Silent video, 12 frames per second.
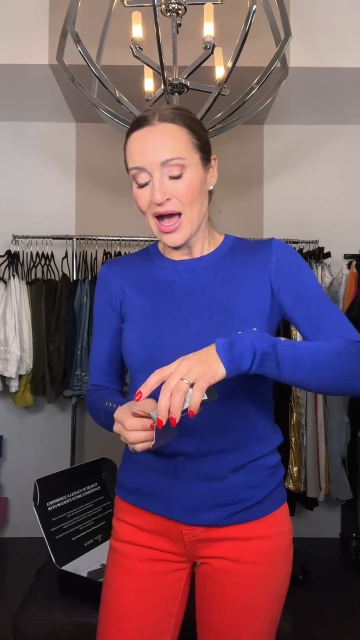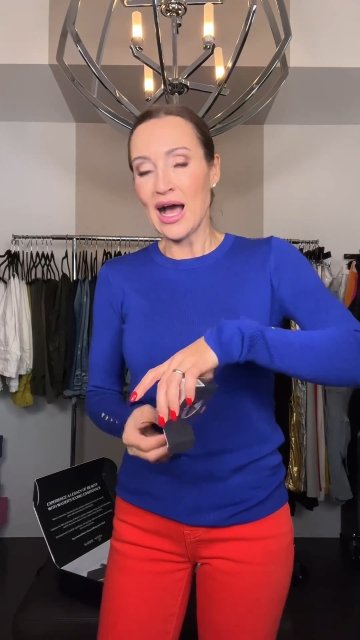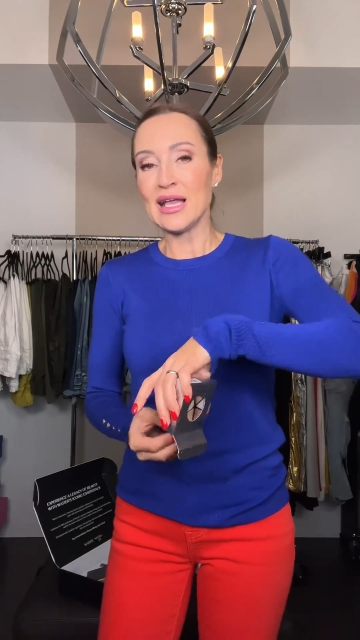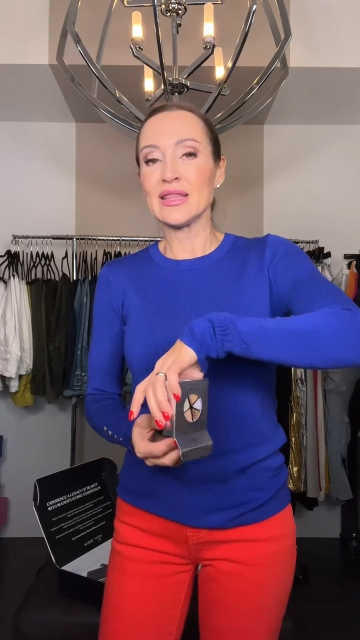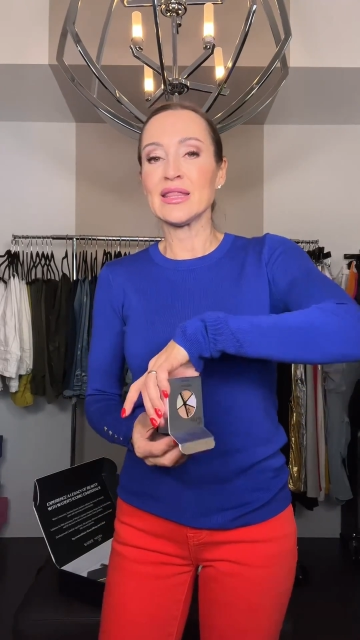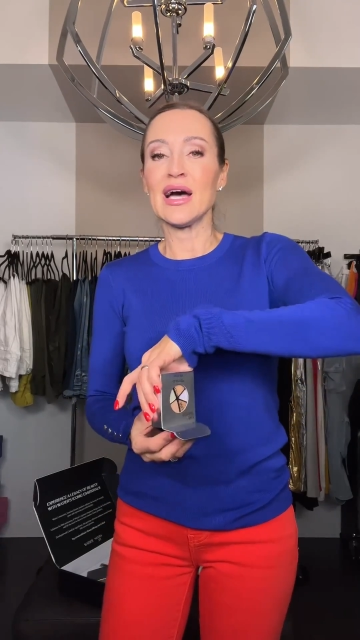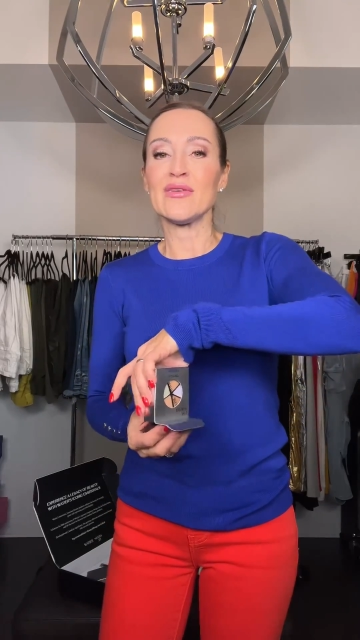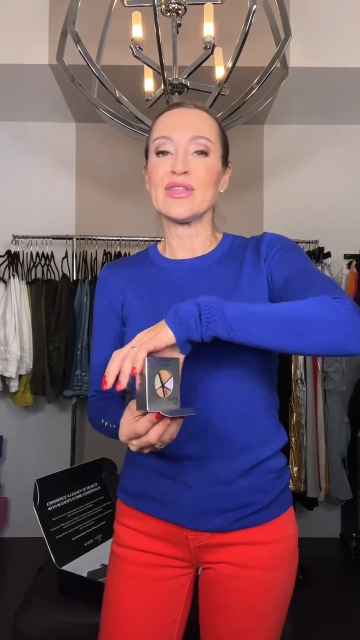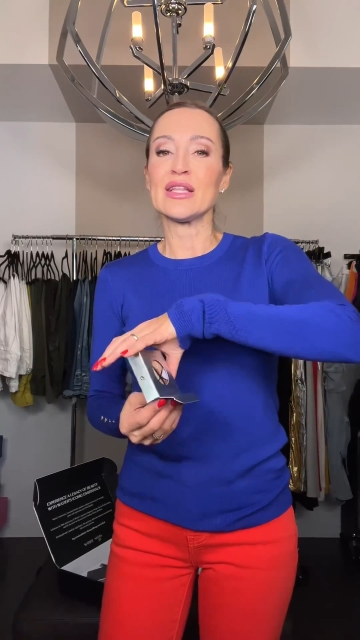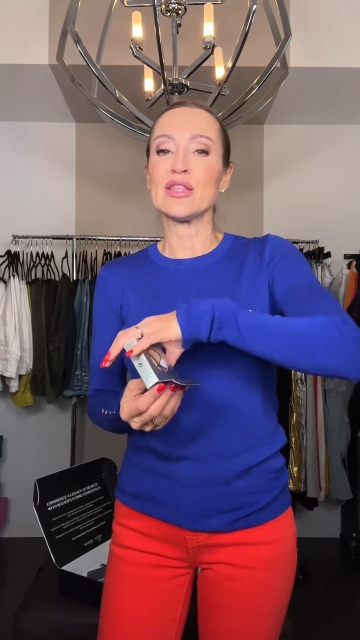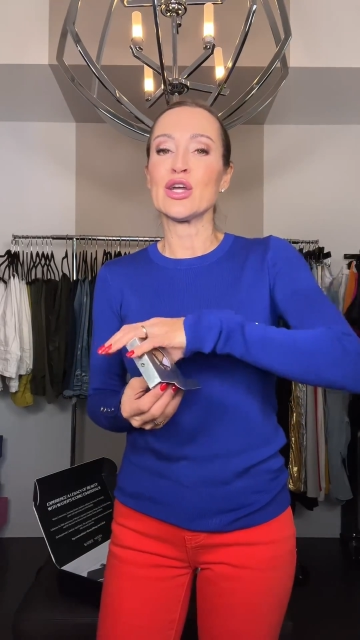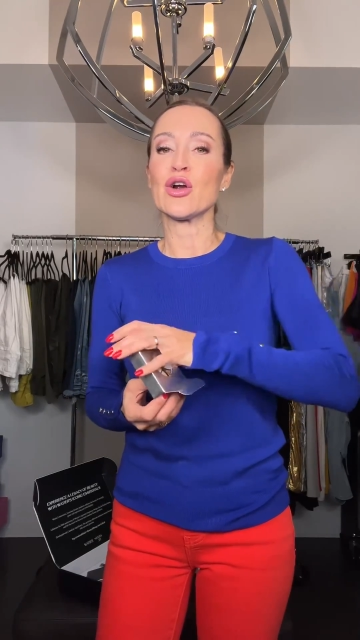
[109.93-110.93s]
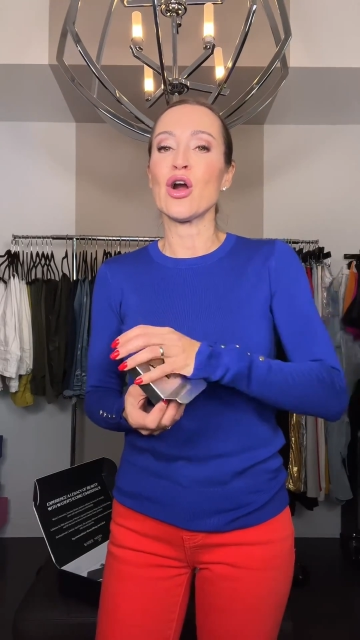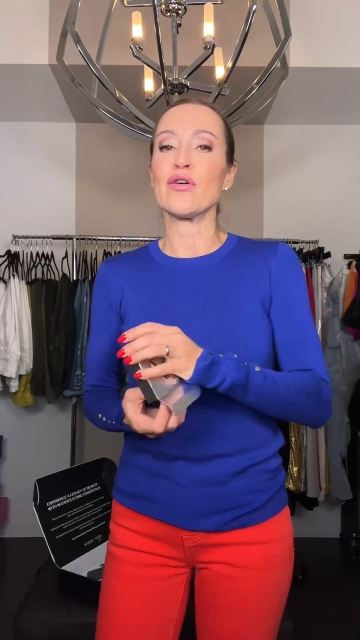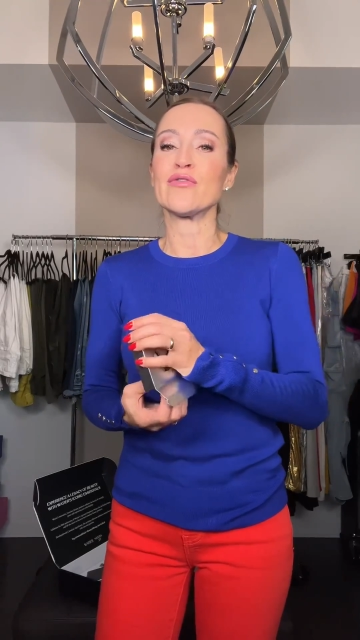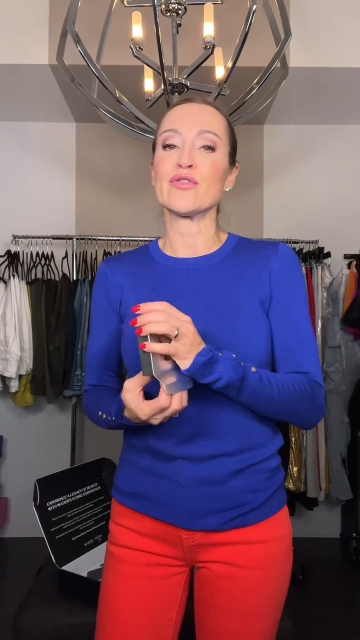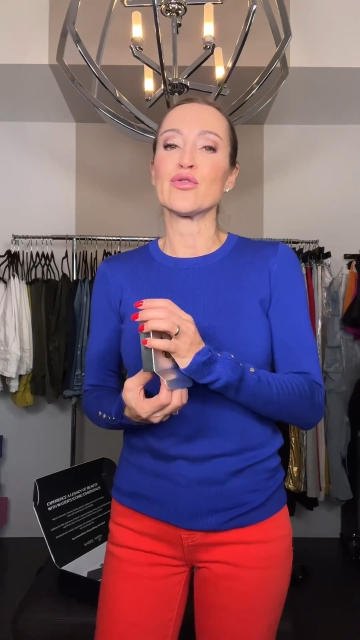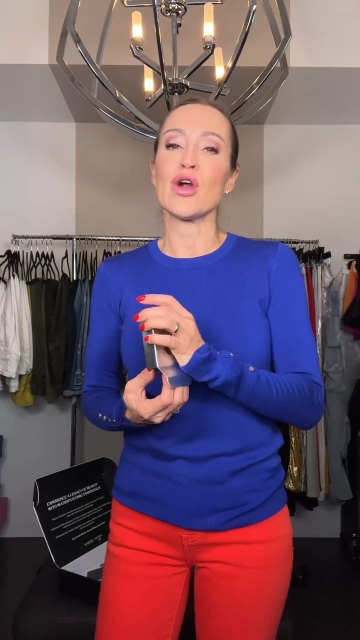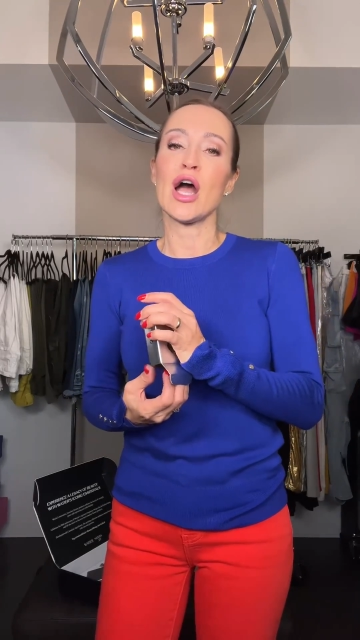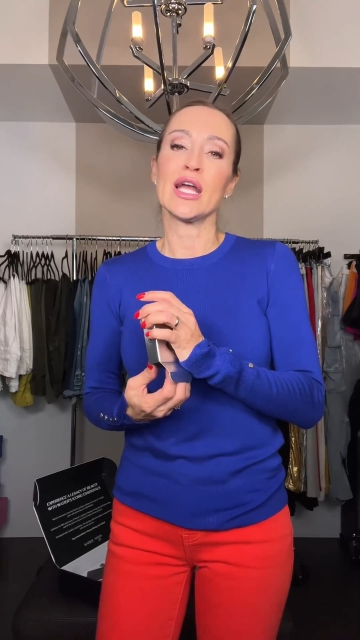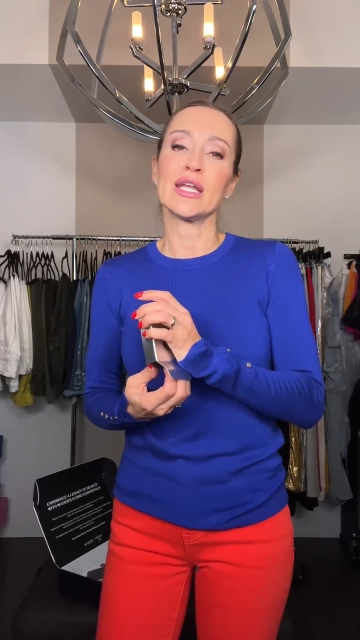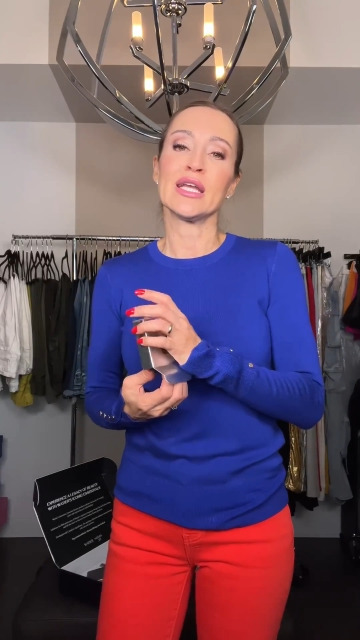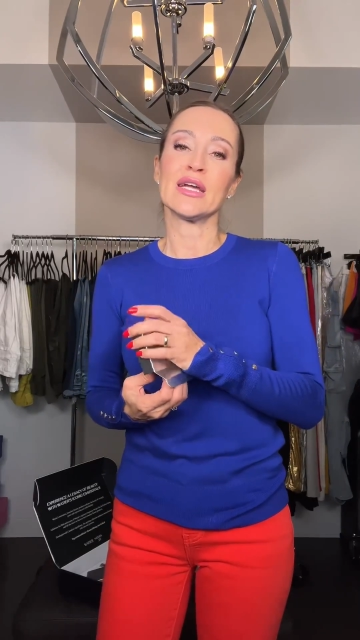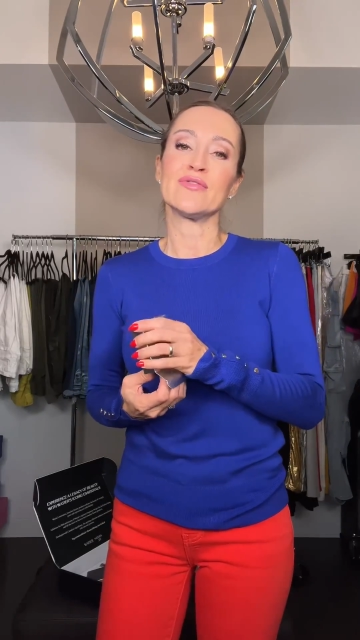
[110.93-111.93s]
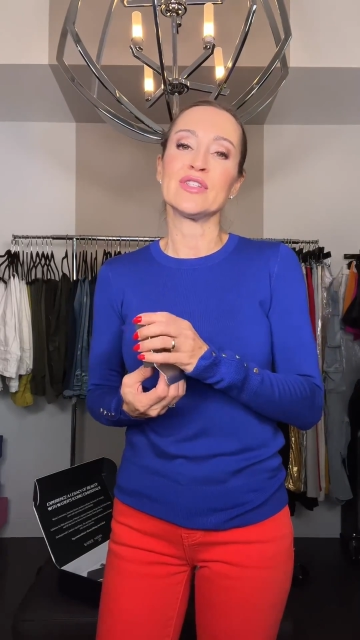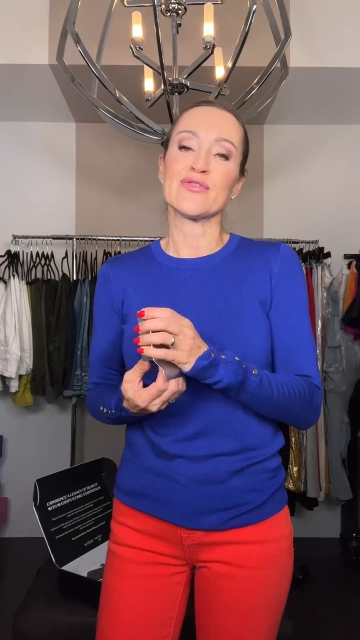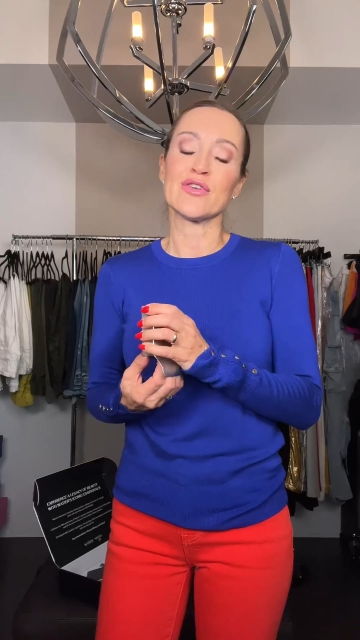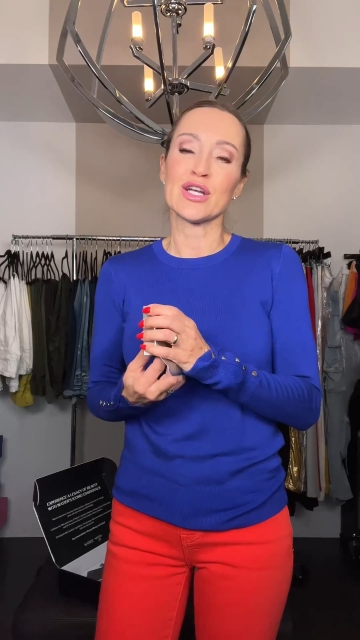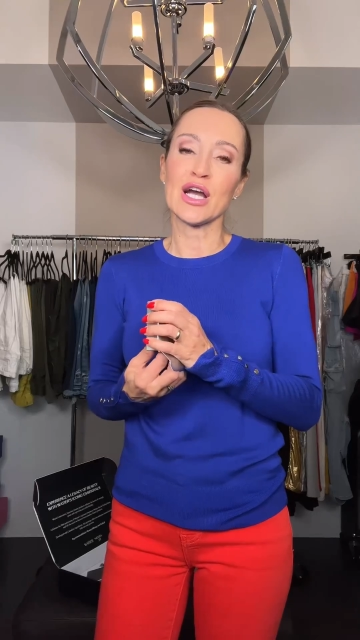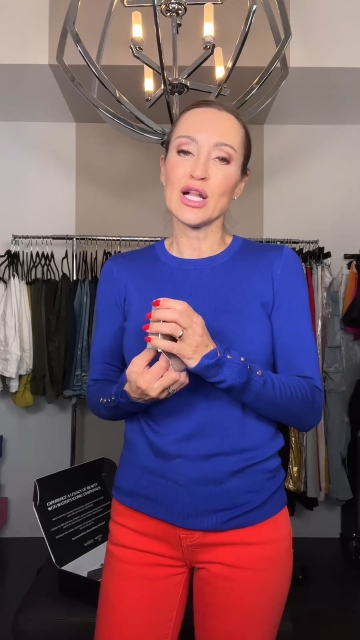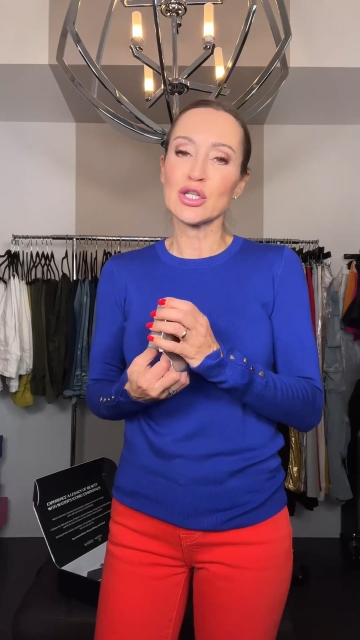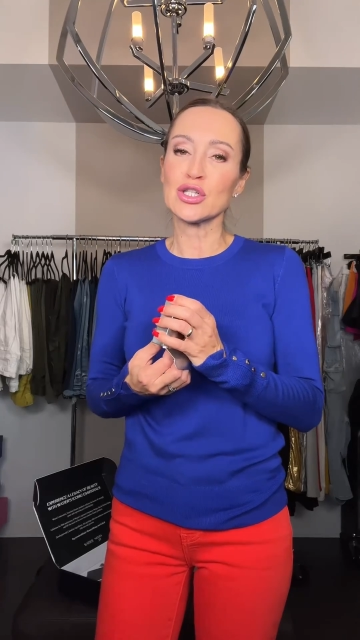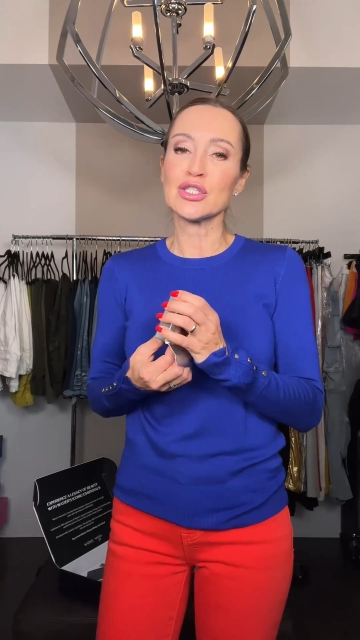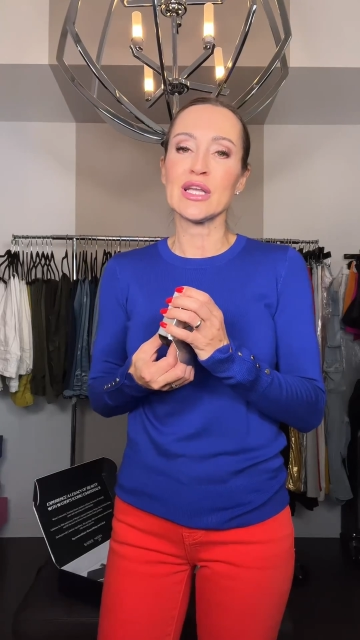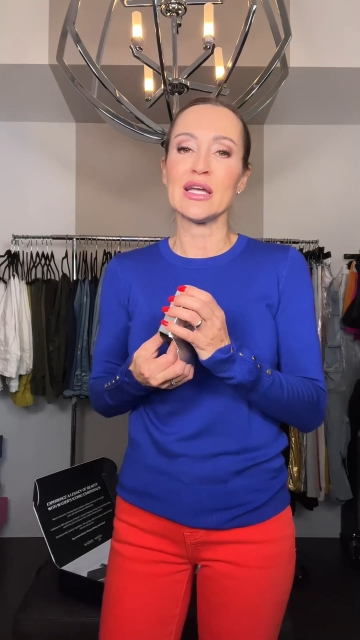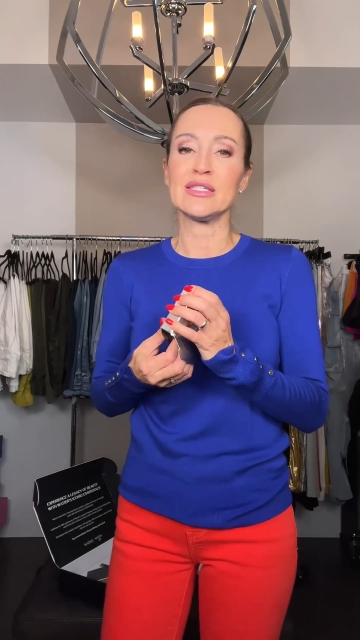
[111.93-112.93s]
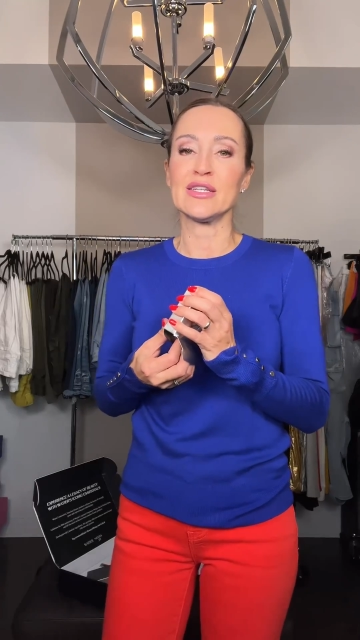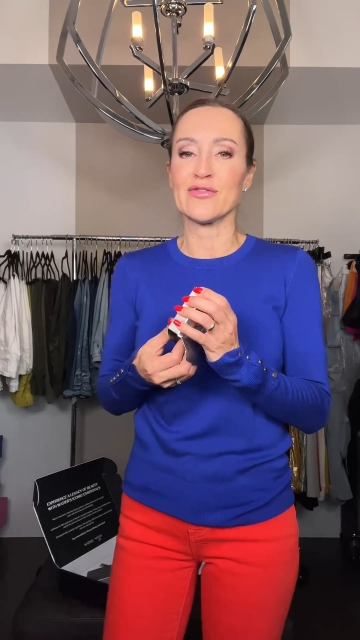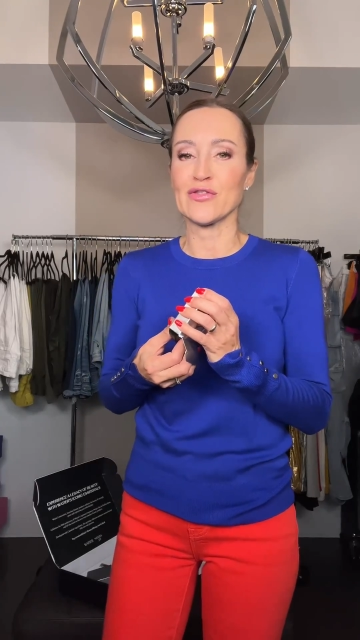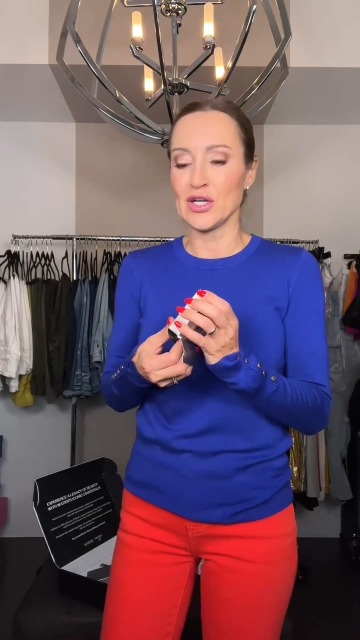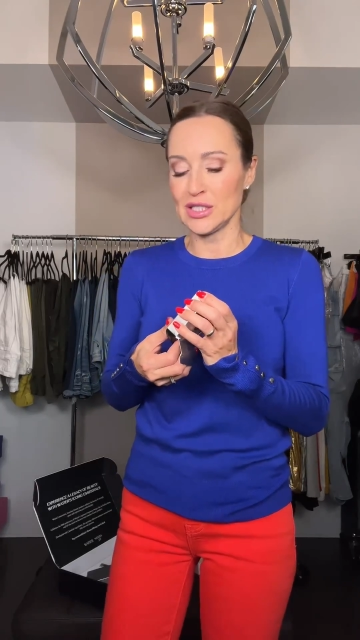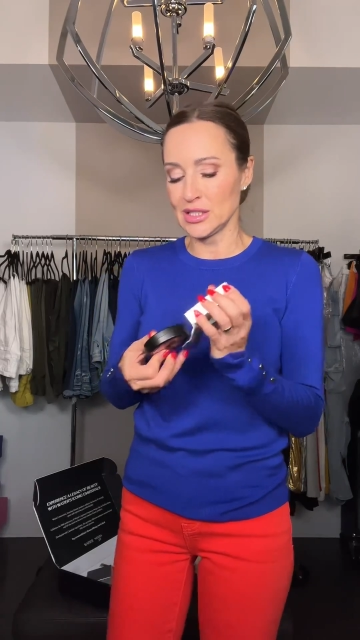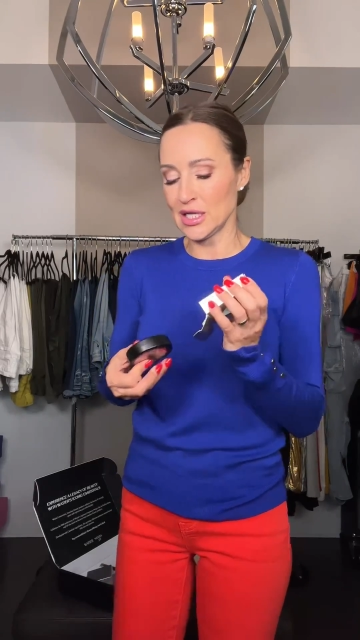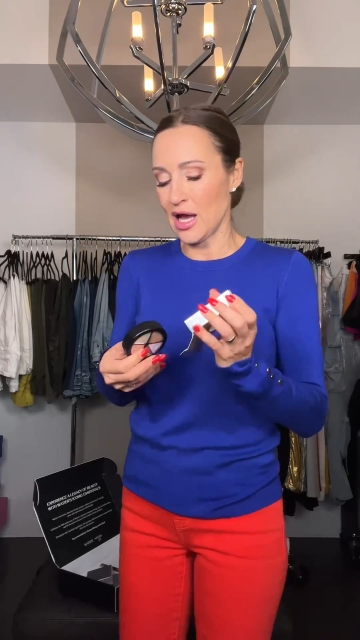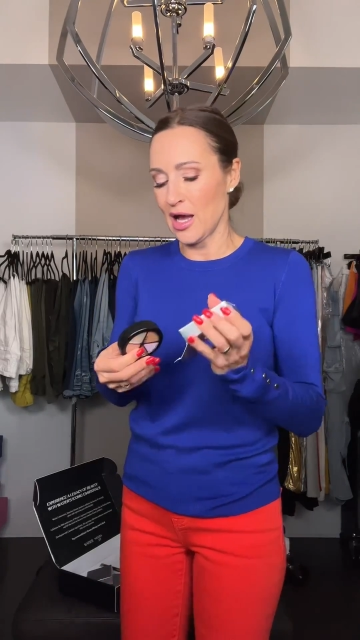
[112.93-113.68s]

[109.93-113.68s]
I love that there are a variety of different colors and different